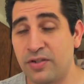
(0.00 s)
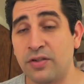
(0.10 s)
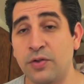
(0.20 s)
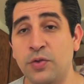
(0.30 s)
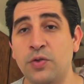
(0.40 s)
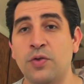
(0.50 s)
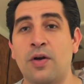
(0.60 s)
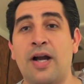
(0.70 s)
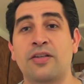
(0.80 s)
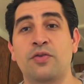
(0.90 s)

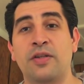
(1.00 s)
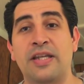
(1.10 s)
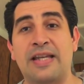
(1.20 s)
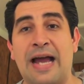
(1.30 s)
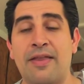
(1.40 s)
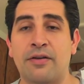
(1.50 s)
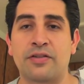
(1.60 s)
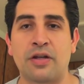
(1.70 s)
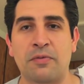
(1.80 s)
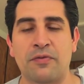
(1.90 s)
to actually gather
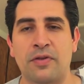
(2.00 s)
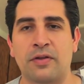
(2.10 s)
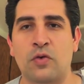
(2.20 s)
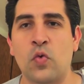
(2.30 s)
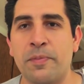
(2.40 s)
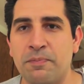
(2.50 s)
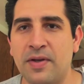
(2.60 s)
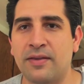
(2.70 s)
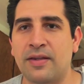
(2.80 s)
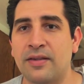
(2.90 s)
some of the
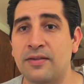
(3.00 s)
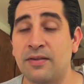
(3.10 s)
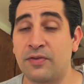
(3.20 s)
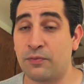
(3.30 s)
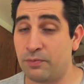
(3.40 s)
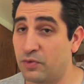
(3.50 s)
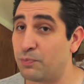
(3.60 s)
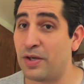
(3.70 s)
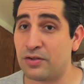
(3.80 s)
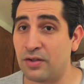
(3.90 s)
equipment and
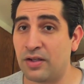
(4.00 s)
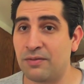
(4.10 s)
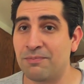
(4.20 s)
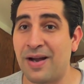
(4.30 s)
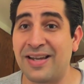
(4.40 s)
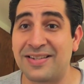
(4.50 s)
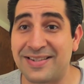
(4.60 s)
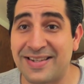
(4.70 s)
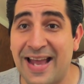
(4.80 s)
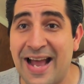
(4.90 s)
especially my
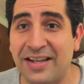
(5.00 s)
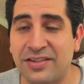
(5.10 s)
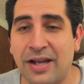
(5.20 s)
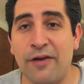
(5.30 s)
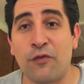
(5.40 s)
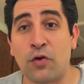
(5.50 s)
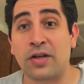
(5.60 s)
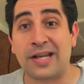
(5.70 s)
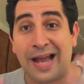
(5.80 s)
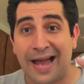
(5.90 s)
stash. I
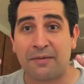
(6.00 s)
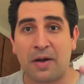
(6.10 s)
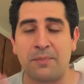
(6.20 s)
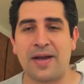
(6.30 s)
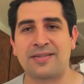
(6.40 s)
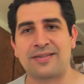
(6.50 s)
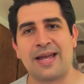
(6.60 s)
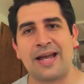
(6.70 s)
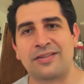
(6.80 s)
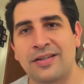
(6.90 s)
forgot about my
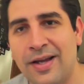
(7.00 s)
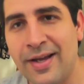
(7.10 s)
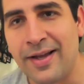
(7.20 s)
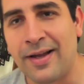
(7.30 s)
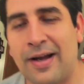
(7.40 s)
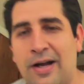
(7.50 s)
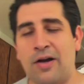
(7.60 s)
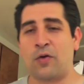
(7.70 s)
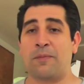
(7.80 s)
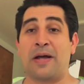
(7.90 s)
stash,
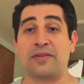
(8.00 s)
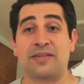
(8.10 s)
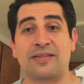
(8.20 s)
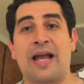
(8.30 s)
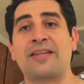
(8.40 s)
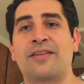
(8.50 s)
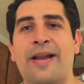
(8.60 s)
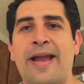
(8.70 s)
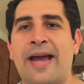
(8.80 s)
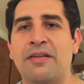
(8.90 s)
or about the stash
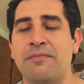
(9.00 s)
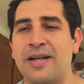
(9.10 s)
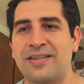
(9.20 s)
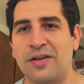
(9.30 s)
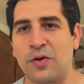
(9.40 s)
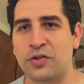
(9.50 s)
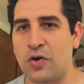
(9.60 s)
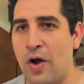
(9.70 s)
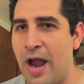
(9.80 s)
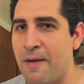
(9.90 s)
that I had in Mexico,
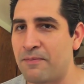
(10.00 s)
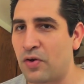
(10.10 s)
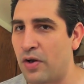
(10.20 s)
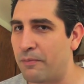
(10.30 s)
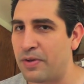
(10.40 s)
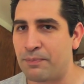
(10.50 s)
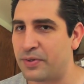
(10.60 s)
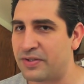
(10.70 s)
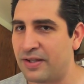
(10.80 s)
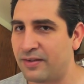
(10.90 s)
so I'm gonna be
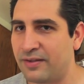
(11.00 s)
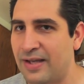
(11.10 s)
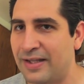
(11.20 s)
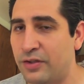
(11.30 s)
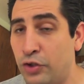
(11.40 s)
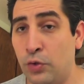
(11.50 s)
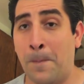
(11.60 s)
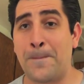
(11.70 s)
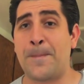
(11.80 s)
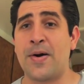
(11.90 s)
presenting that to you.
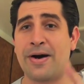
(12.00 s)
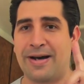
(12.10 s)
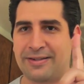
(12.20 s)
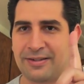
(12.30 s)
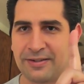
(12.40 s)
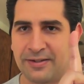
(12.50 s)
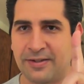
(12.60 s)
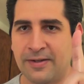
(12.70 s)
But